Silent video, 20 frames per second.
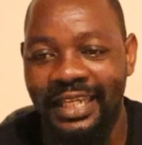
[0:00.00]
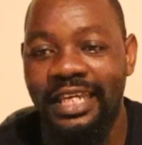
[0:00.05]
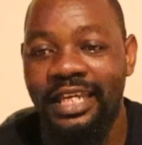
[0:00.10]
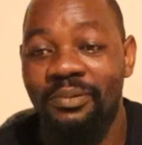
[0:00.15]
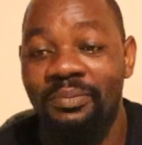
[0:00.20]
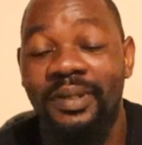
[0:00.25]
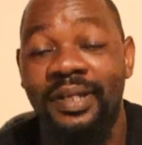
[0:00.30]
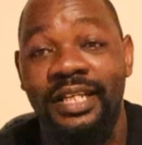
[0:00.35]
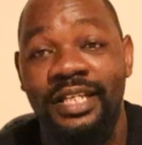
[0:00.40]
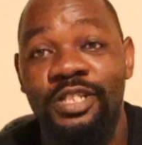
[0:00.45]

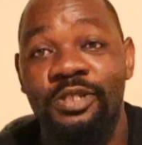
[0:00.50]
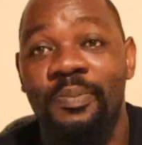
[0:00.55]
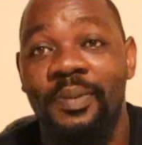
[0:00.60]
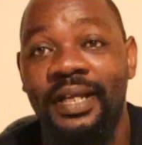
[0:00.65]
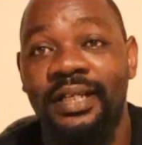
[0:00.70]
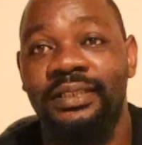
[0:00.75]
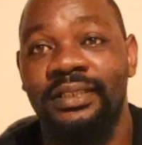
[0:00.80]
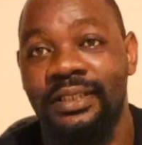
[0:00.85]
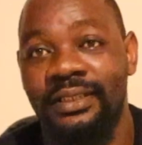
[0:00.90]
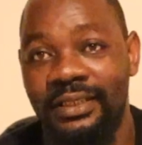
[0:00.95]
can be
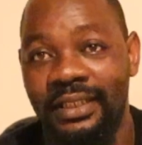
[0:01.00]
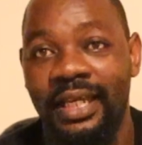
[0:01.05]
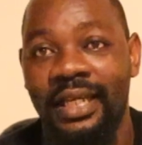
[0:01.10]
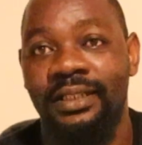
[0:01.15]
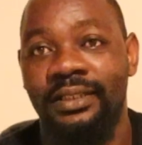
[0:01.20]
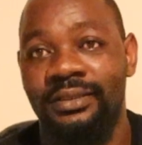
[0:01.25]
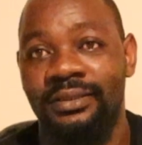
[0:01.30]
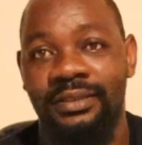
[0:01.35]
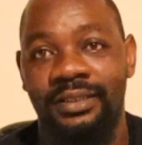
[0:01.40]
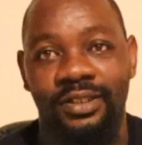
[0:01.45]
respected
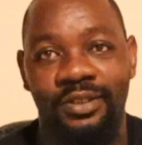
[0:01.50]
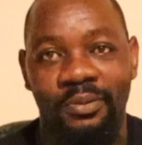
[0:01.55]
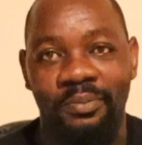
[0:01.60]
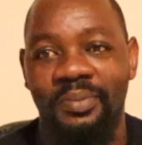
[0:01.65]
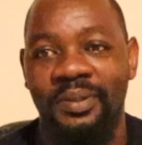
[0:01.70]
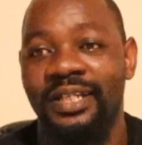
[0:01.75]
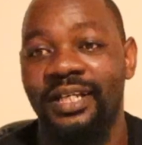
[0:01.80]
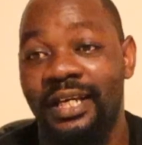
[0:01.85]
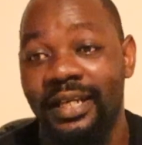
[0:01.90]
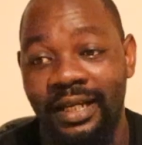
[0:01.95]
and you know
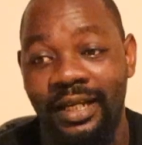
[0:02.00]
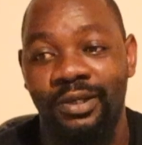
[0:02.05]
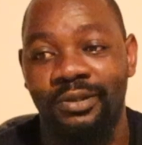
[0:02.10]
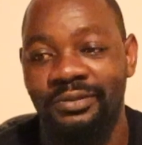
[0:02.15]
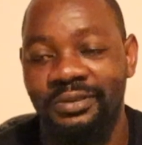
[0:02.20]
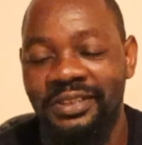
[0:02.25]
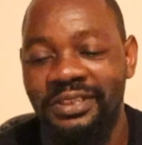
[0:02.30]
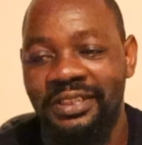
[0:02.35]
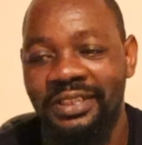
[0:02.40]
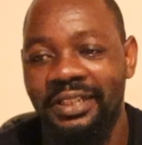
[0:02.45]
being
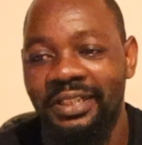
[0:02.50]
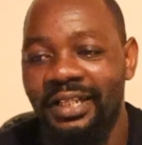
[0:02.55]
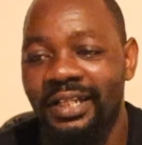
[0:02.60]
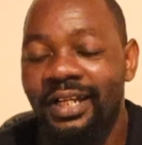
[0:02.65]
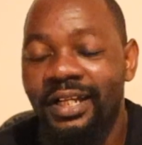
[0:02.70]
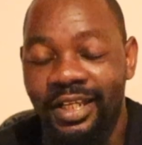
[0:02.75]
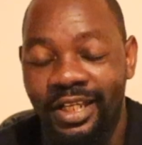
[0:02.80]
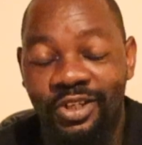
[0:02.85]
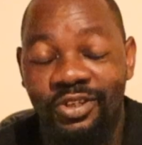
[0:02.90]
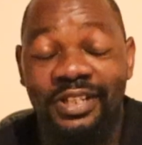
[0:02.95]
crowned
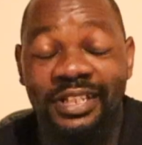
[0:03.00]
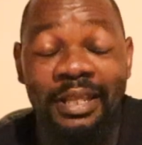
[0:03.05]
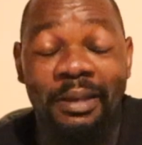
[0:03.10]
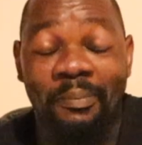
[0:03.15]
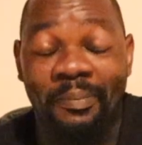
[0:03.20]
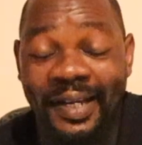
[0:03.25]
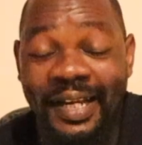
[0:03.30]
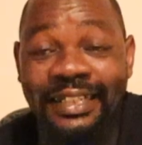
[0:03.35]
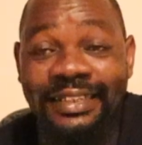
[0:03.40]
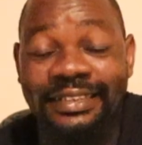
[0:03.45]
you know the
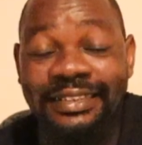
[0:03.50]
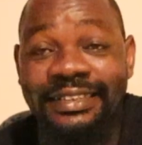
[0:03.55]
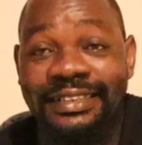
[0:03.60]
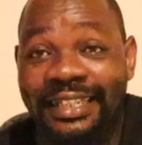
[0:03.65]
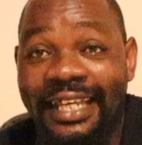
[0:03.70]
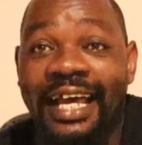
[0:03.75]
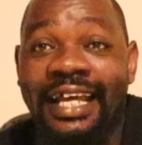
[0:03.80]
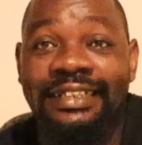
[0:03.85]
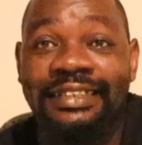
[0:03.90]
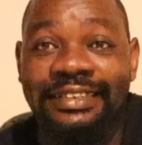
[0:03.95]

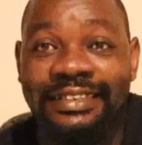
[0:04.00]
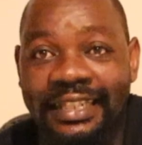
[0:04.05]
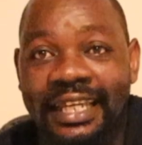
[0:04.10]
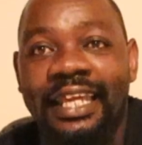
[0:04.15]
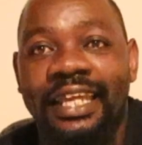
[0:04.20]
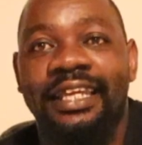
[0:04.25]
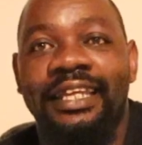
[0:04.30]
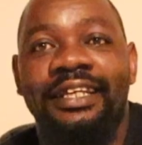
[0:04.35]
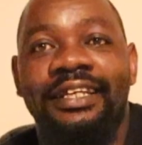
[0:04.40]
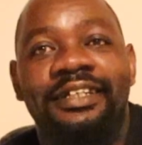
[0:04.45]

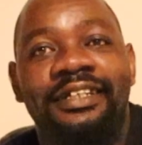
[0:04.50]
presidente